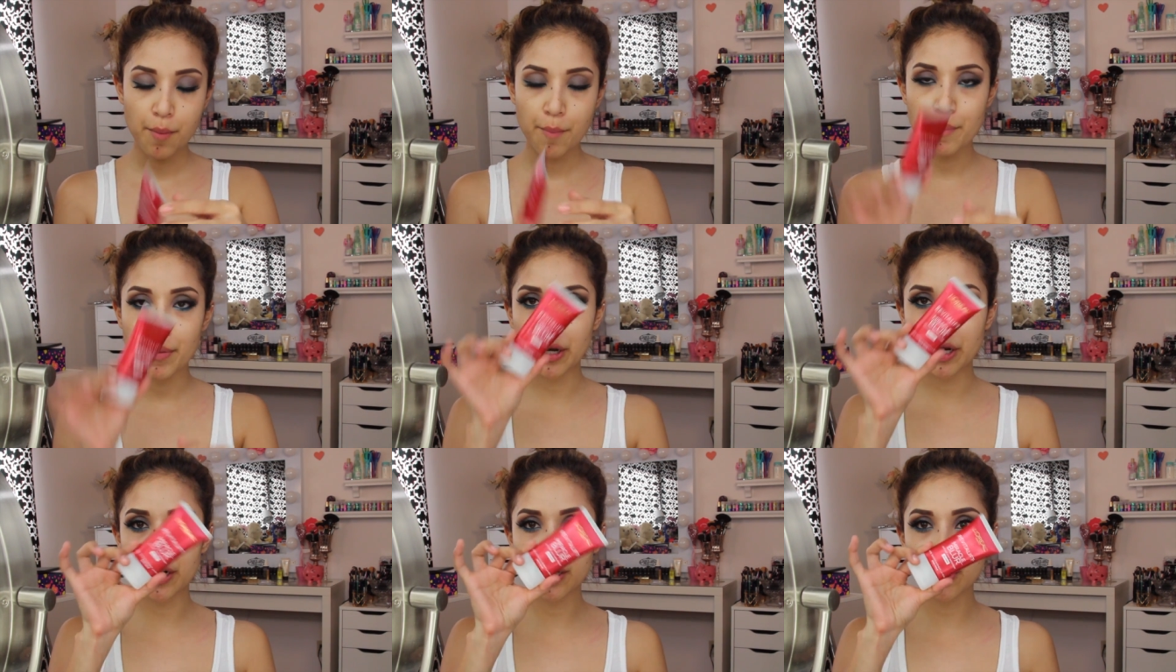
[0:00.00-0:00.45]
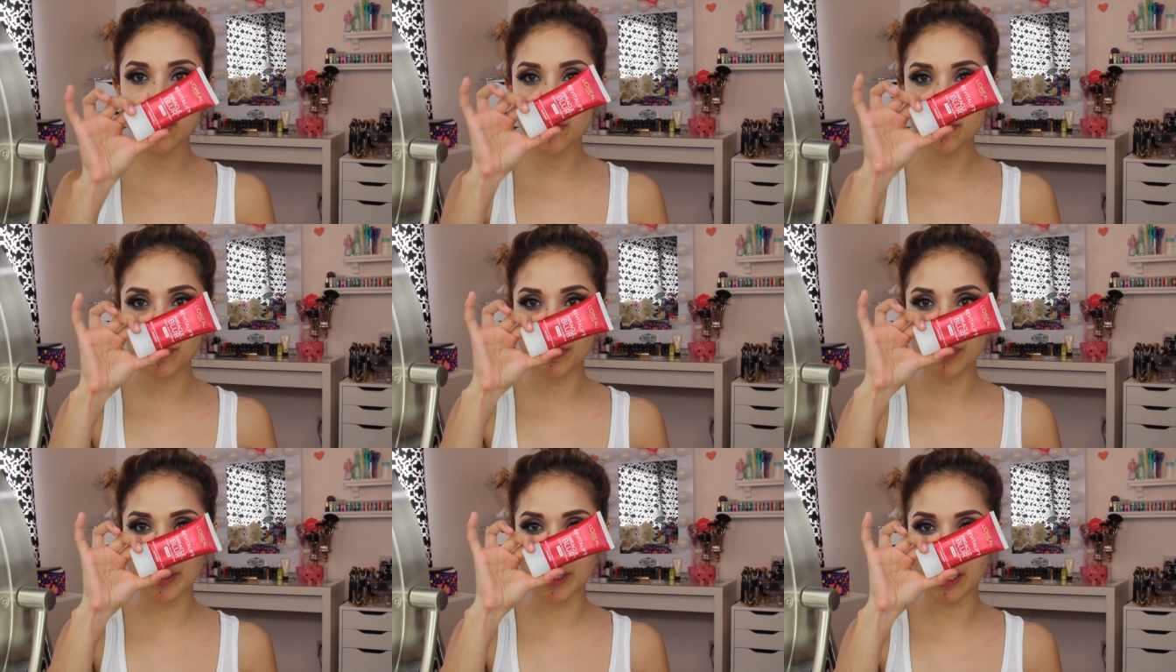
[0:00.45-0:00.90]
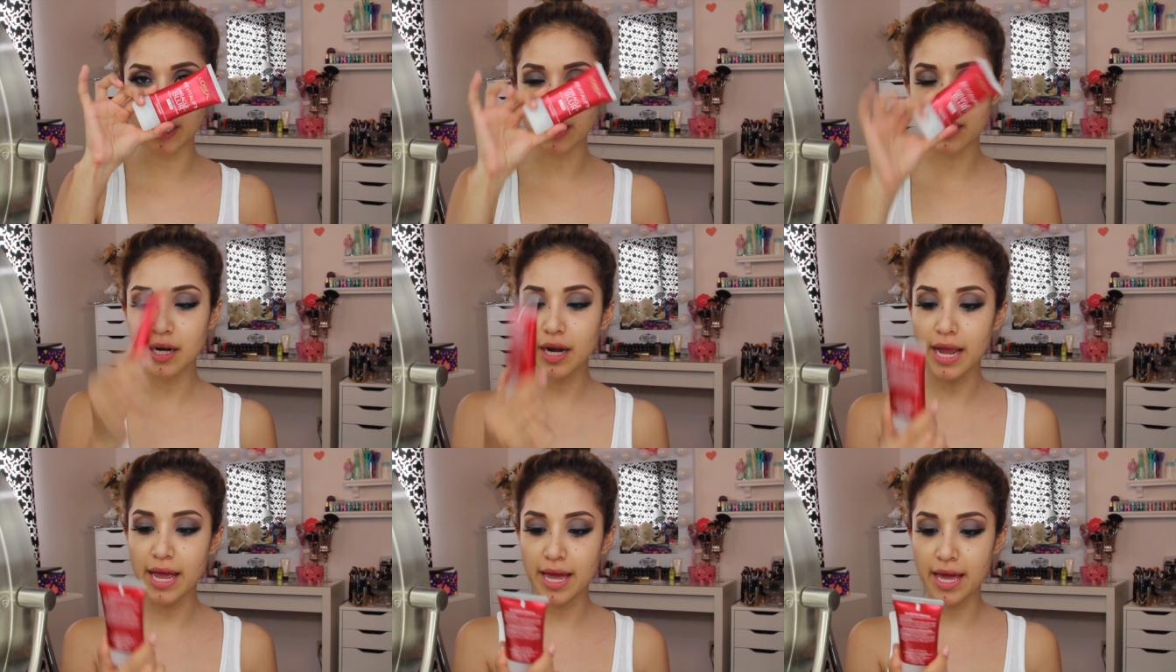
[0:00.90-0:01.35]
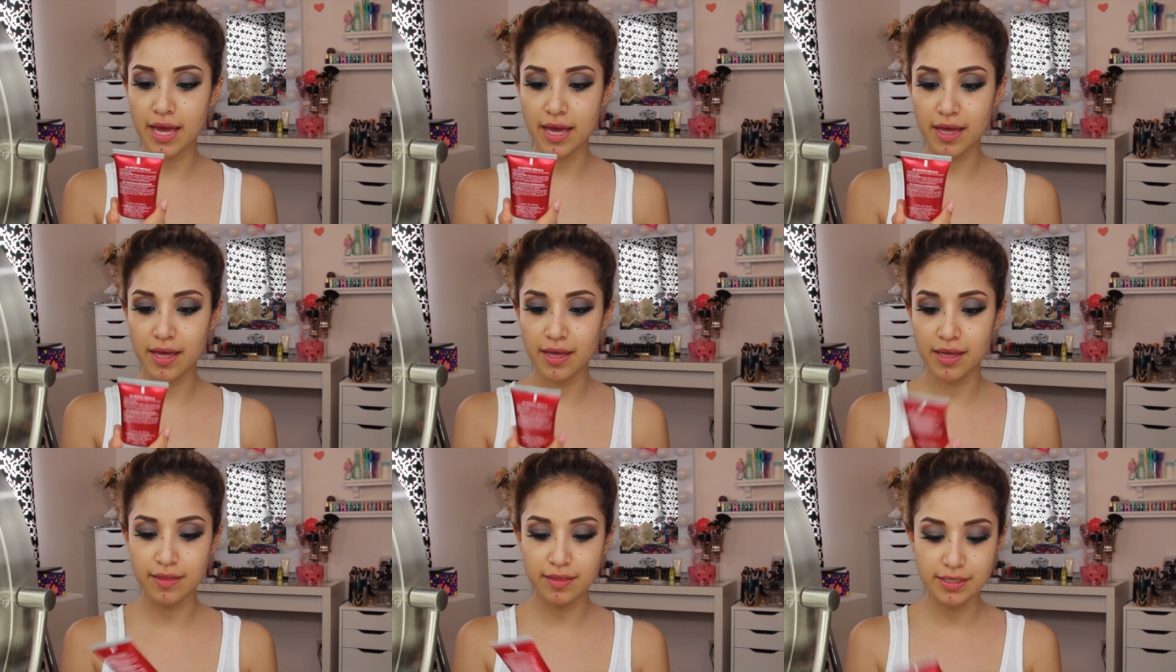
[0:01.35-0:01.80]
Miracle Blur
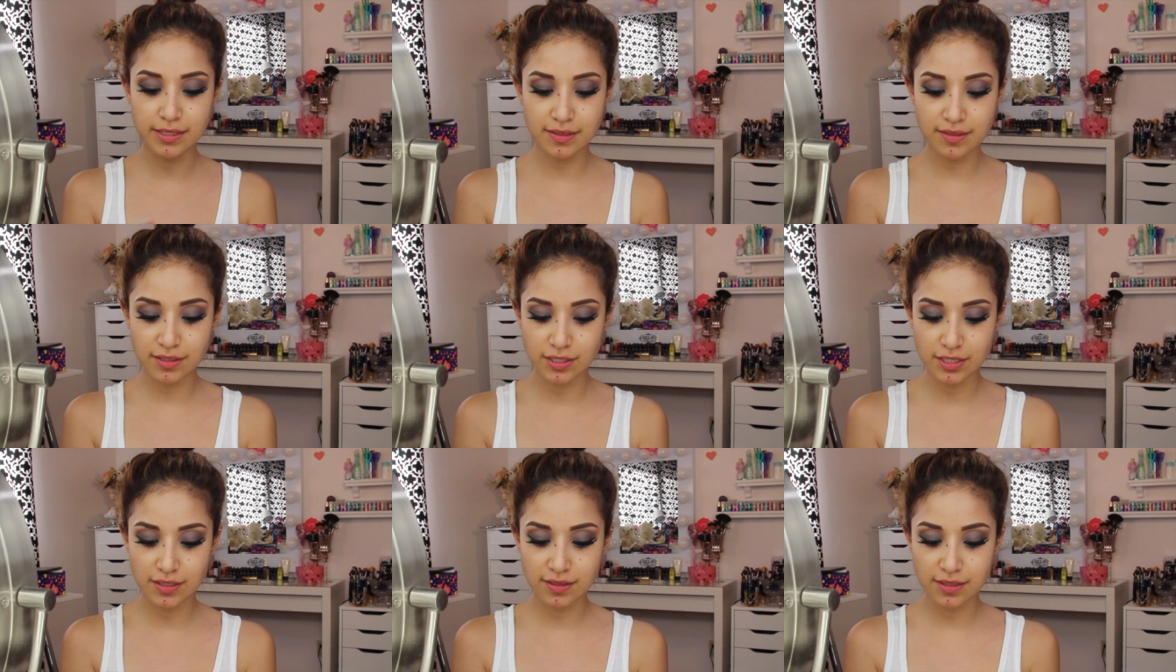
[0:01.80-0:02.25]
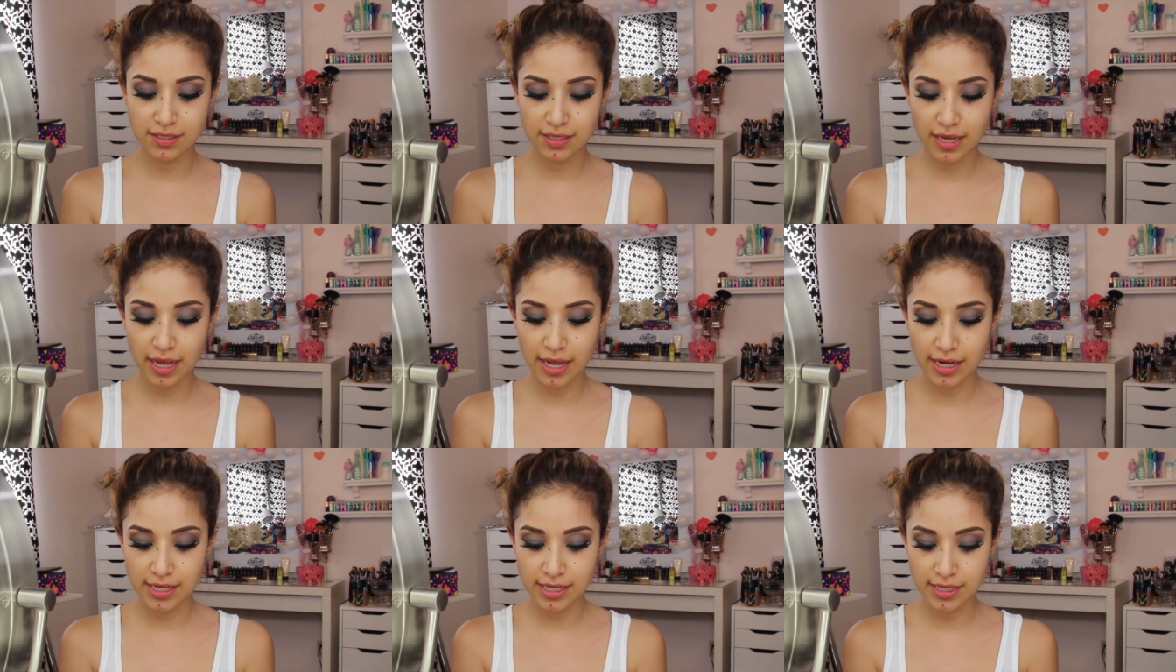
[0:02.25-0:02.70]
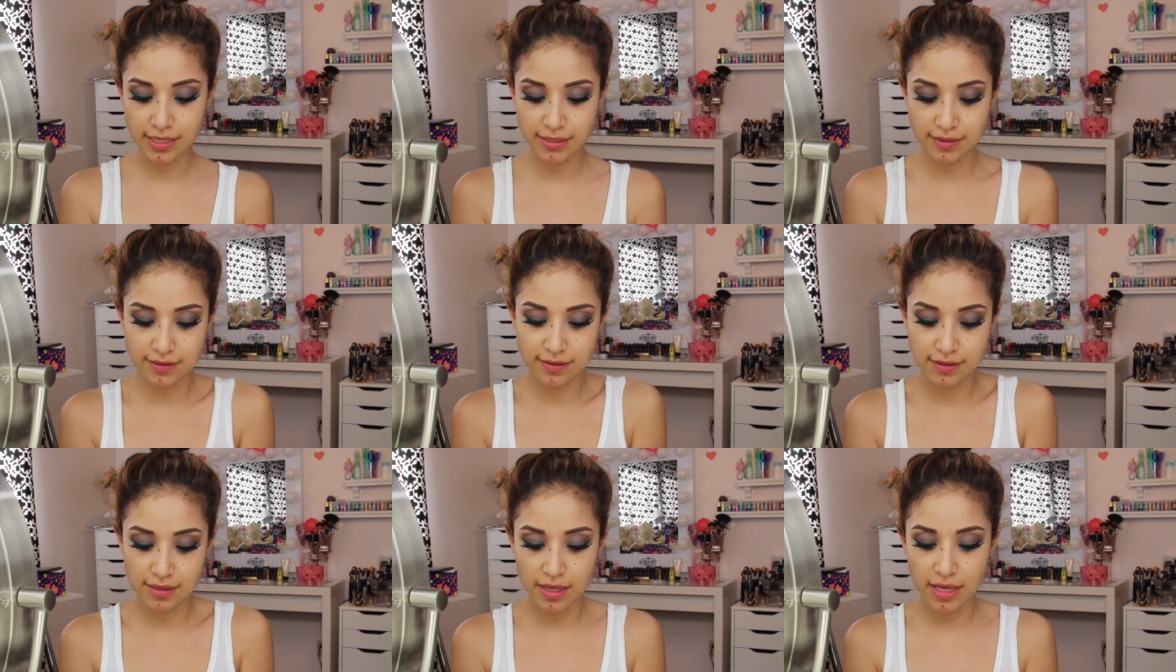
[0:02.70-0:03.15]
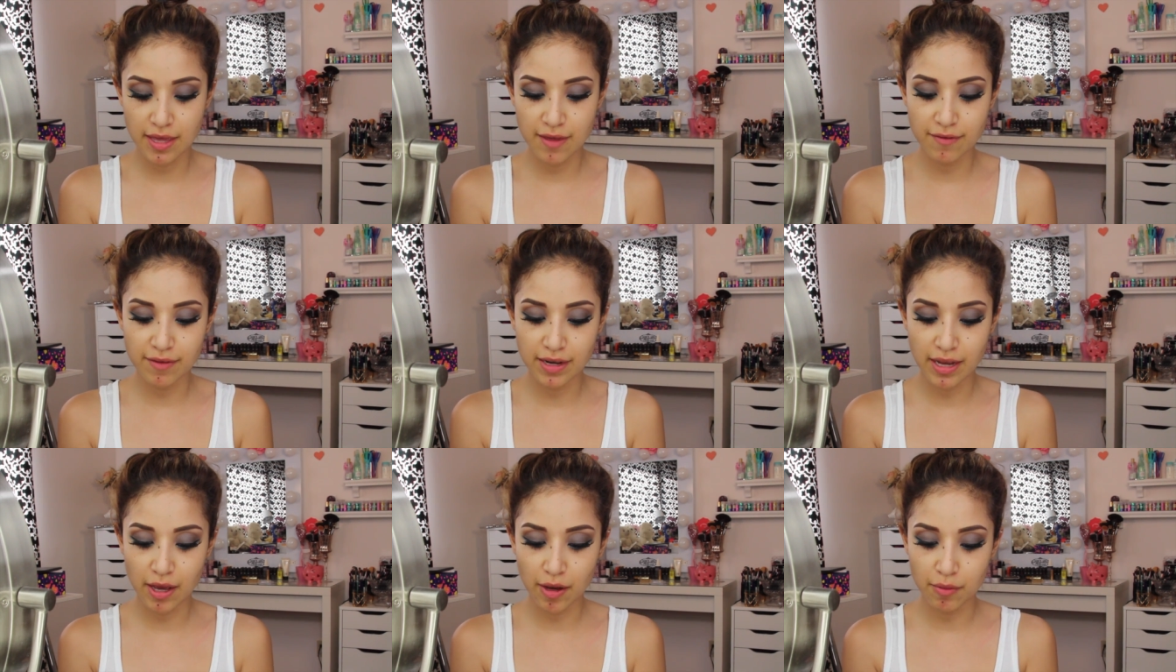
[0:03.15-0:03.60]
and this is just to kind of
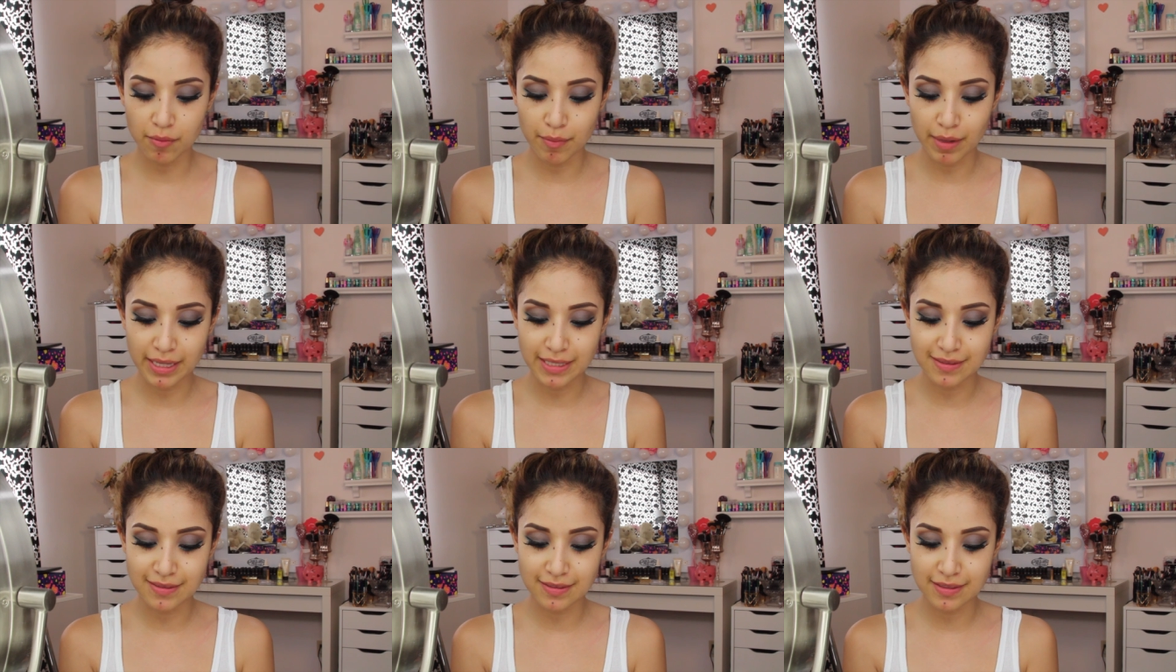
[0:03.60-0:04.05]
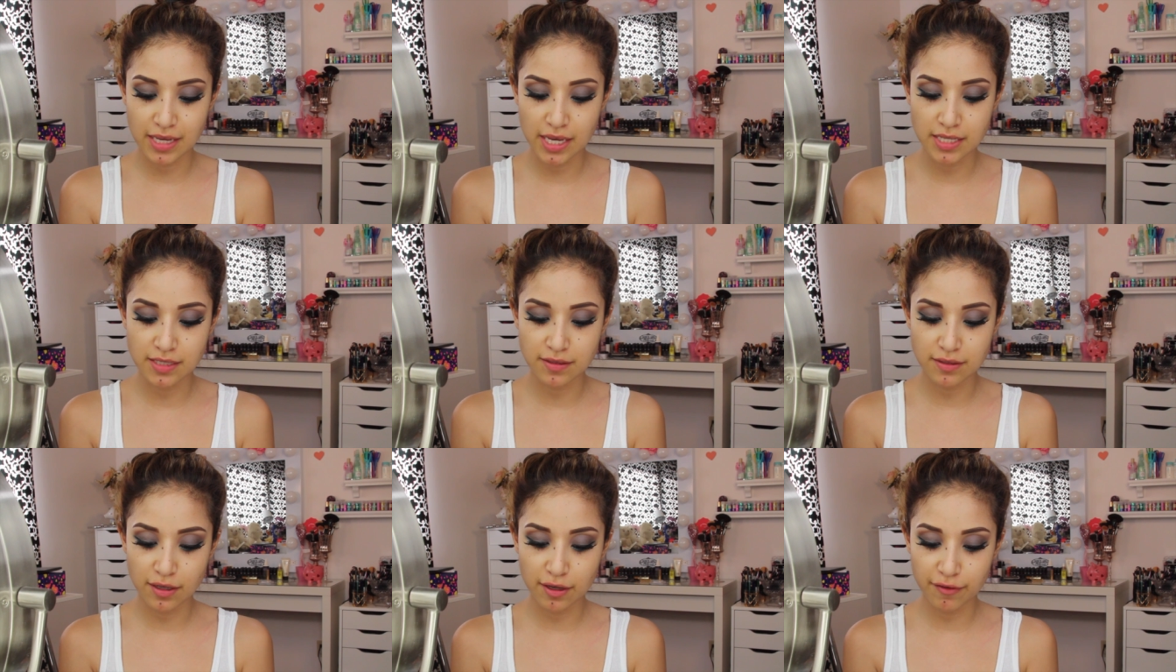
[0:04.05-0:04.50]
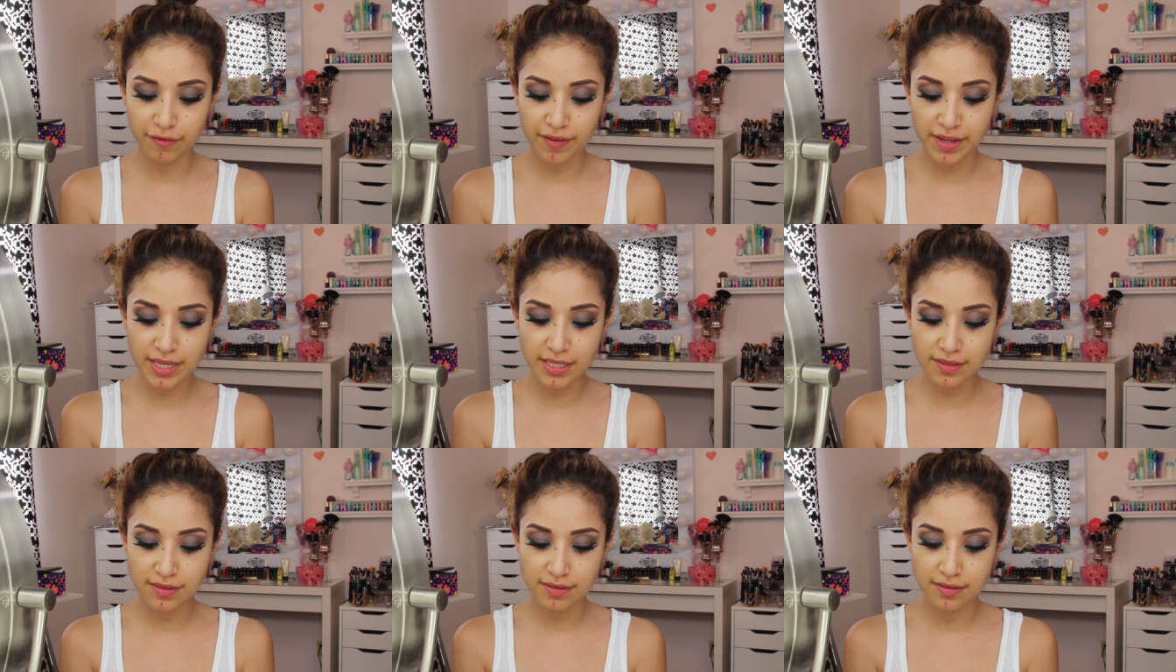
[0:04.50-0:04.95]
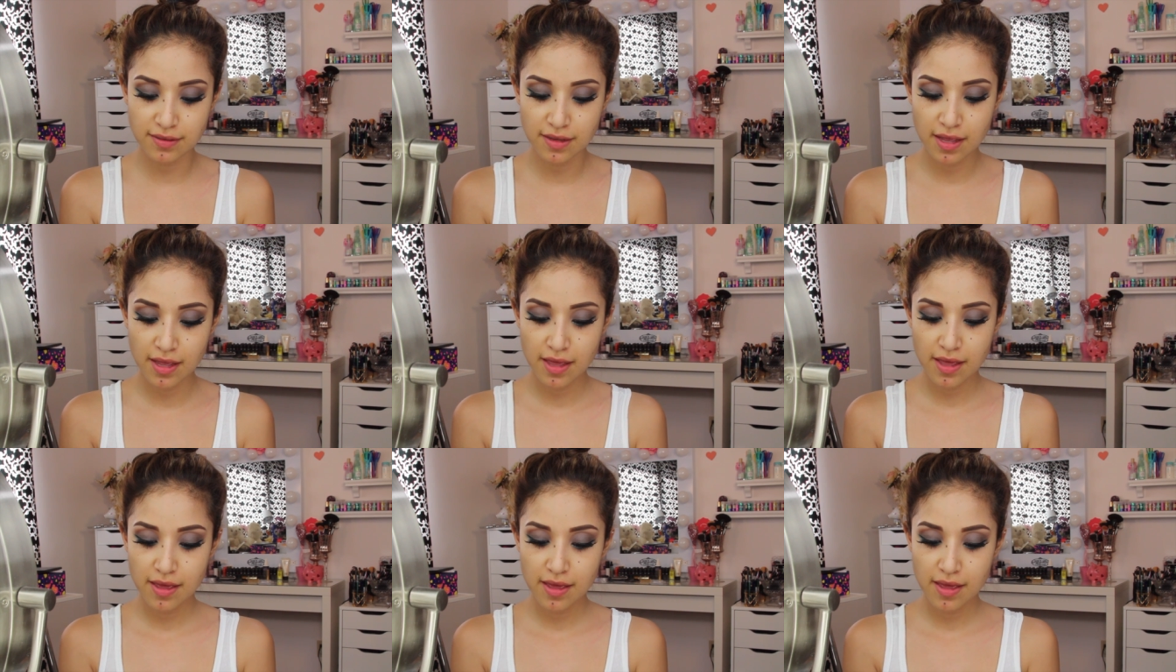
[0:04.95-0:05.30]
even out my skin surface